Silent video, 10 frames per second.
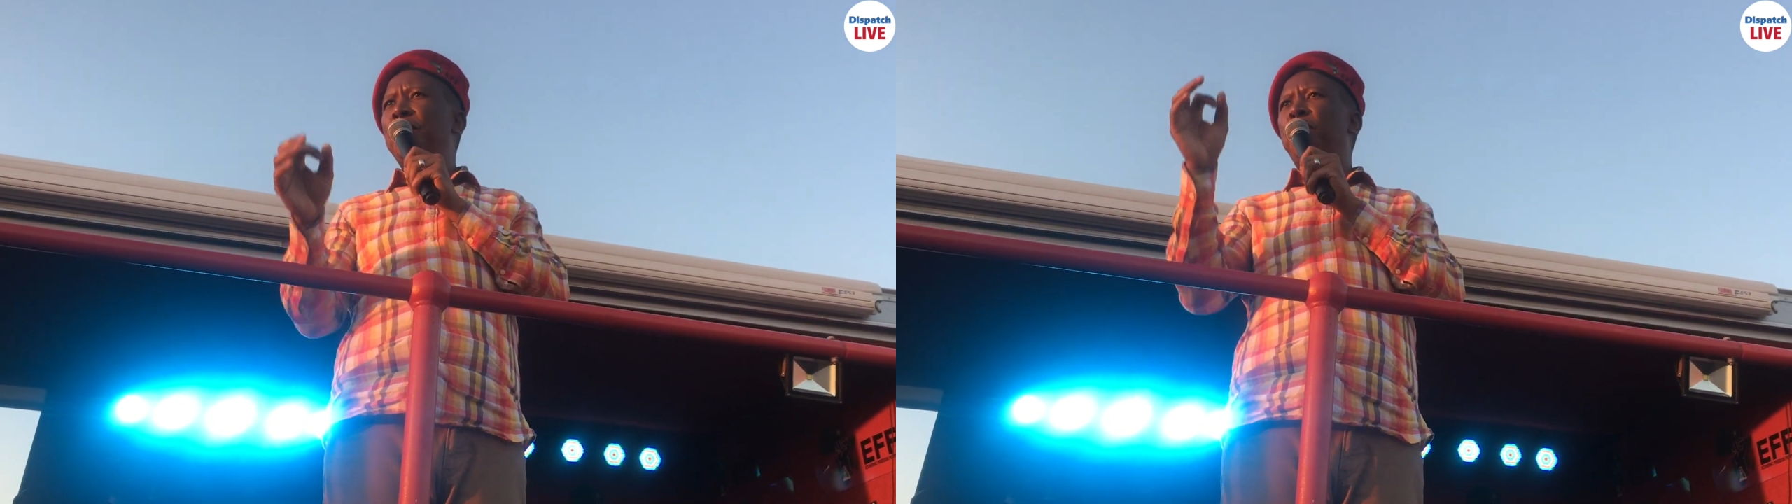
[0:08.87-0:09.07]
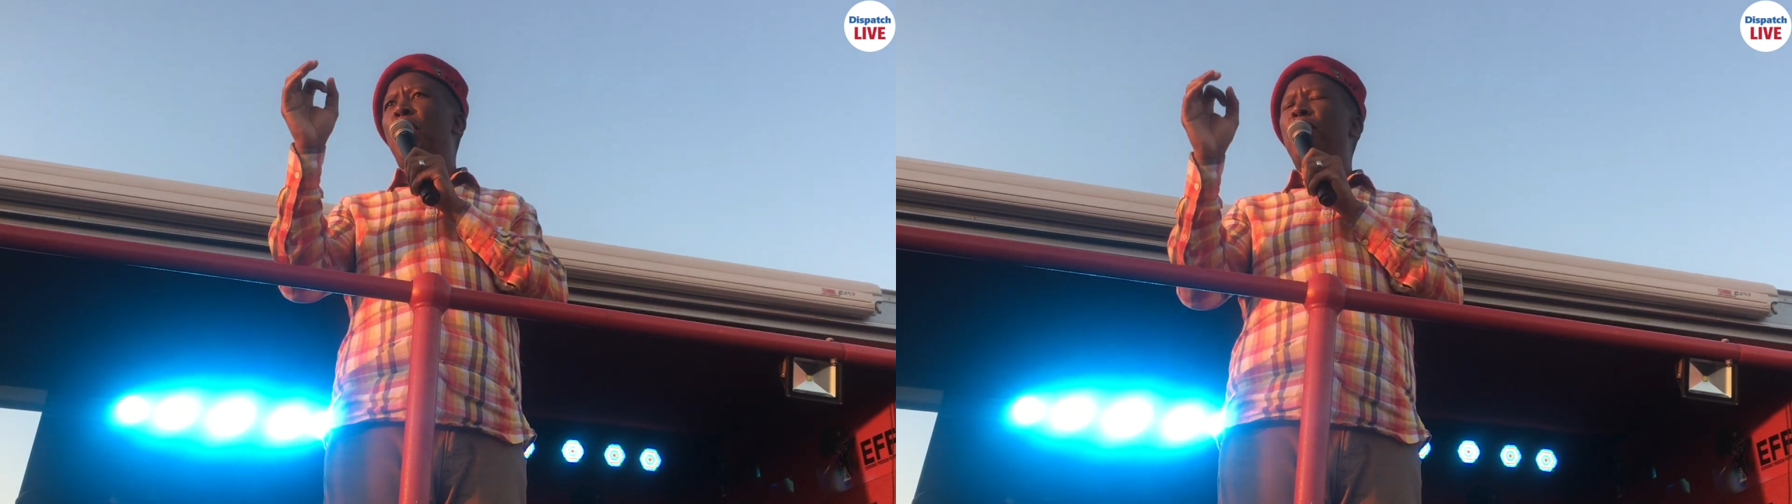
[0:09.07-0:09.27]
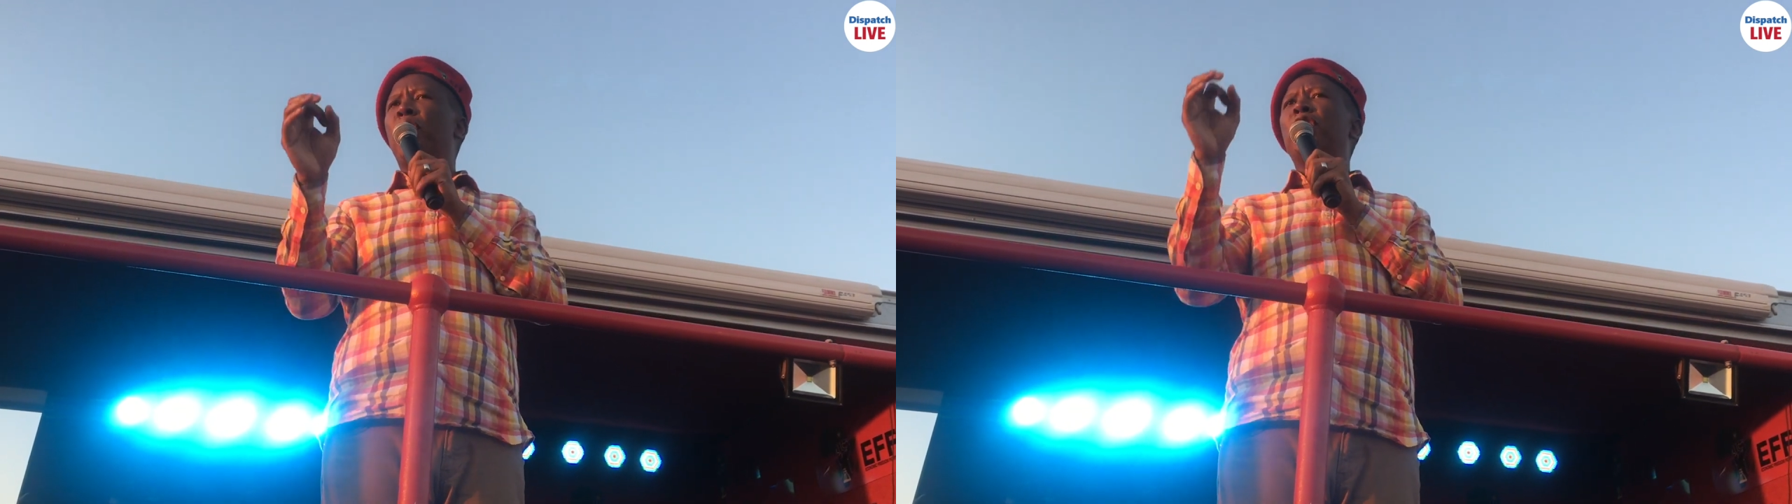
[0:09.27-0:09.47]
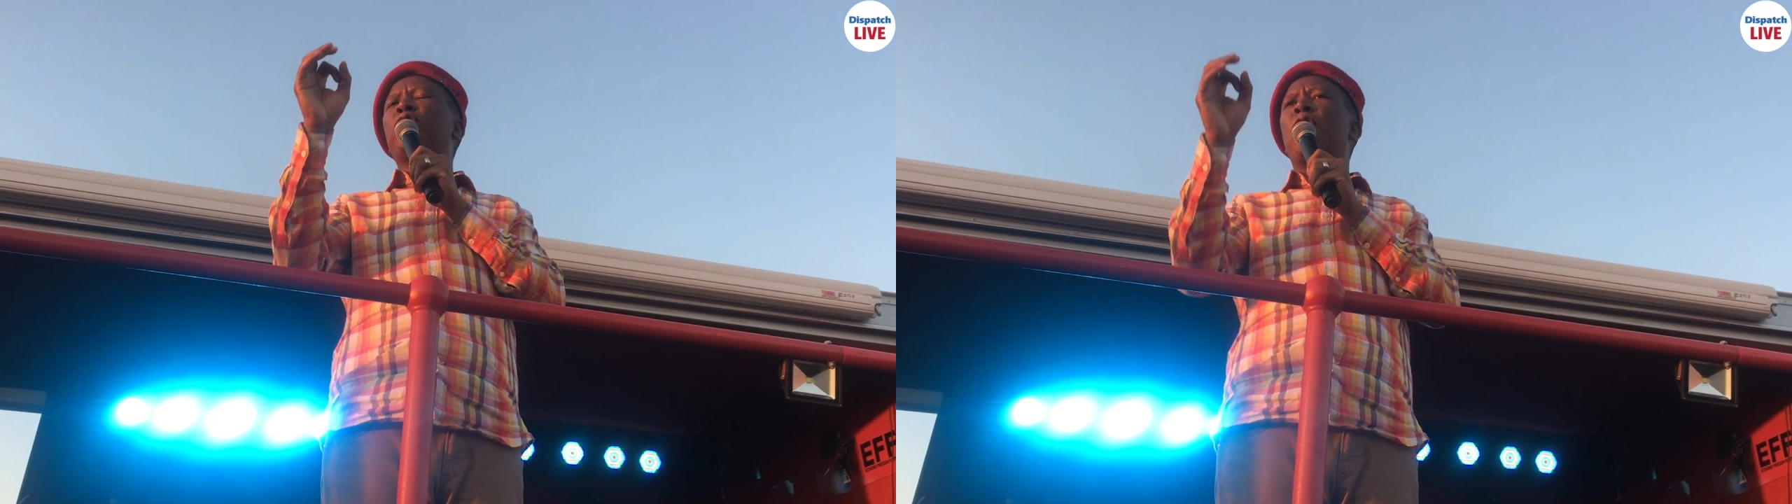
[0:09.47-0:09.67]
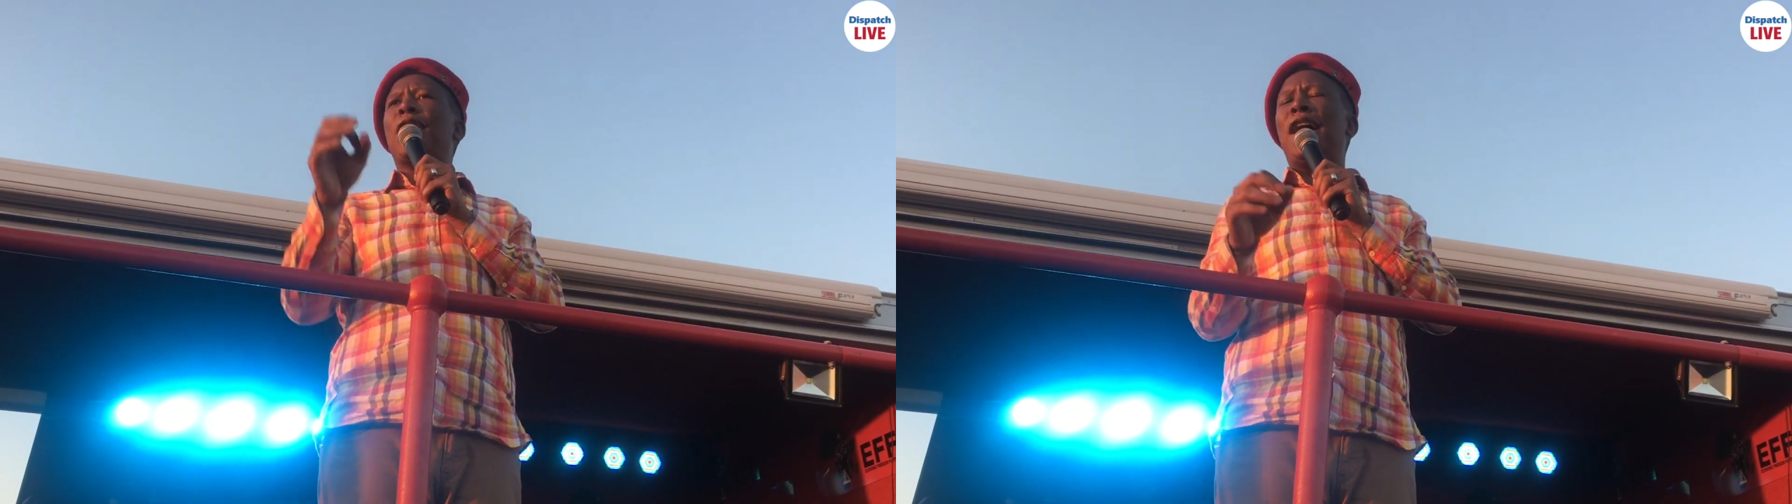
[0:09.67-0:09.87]
if you are
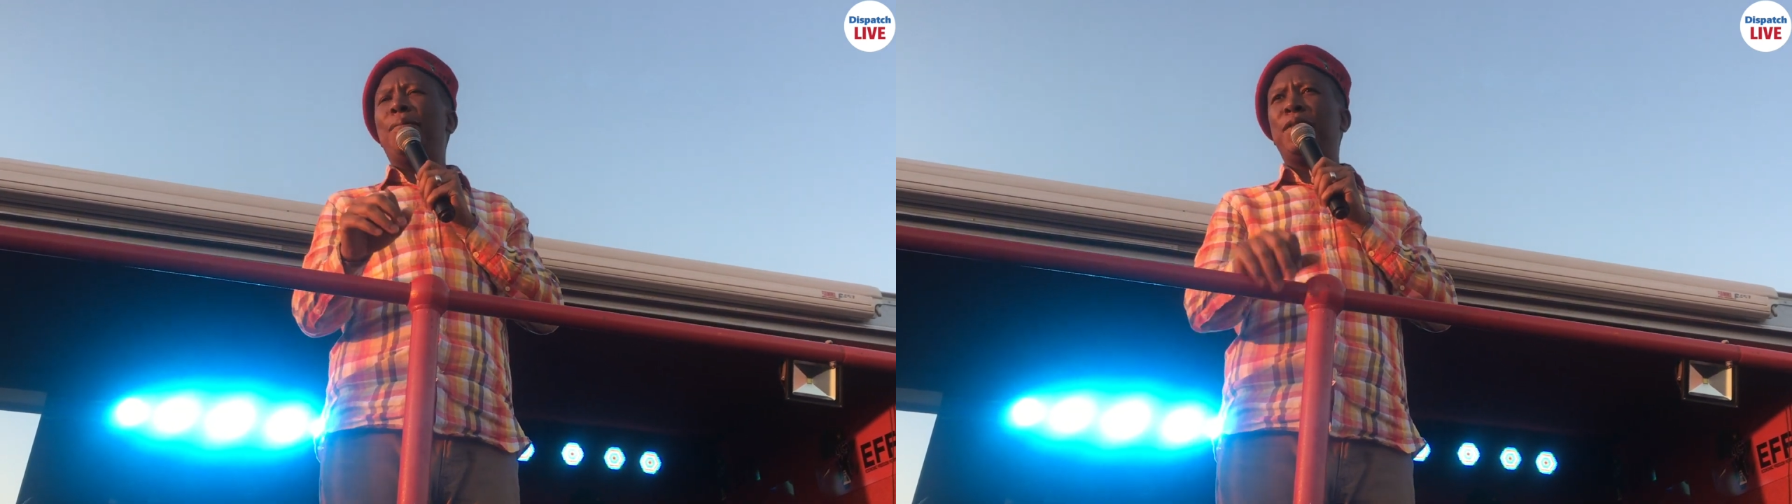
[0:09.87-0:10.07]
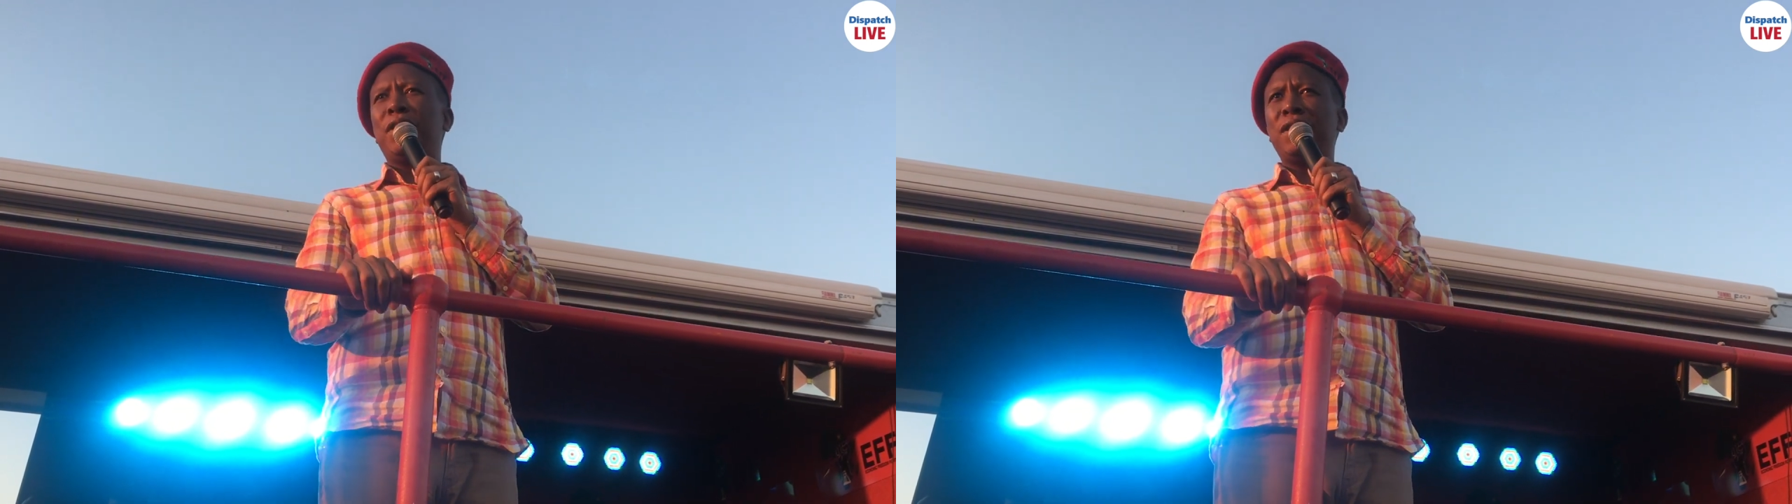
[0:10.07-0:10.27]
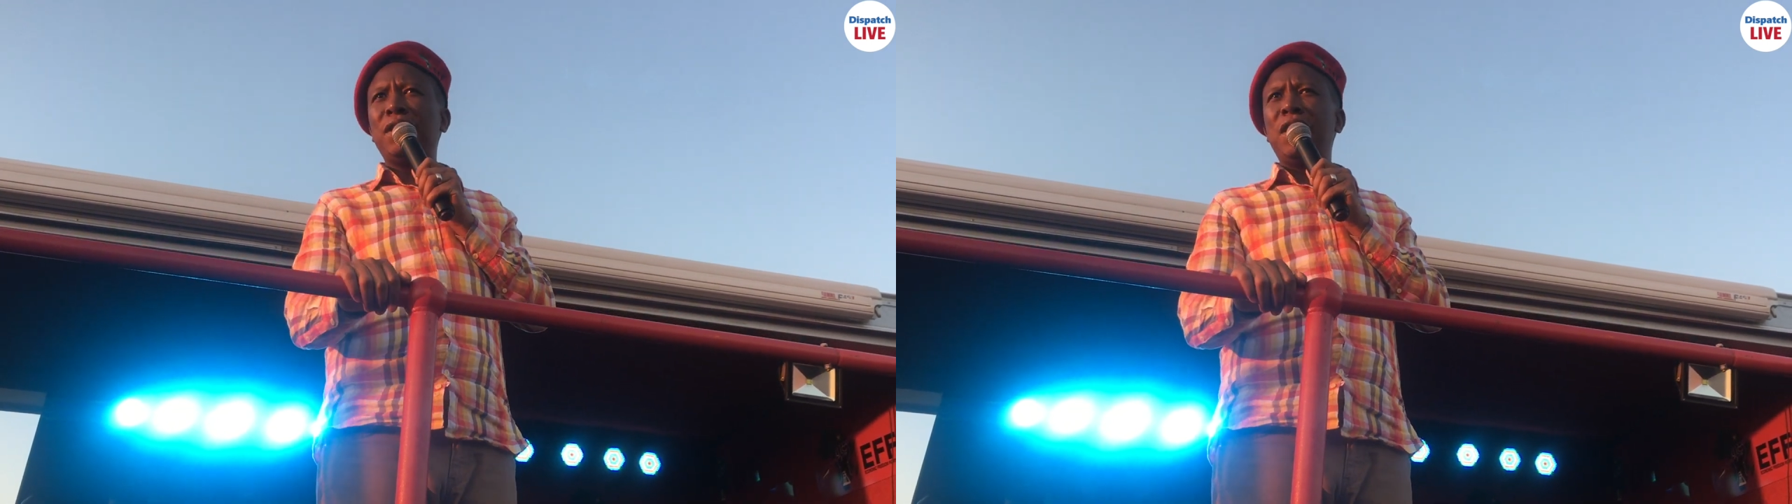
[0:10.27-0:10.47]
not corrupt,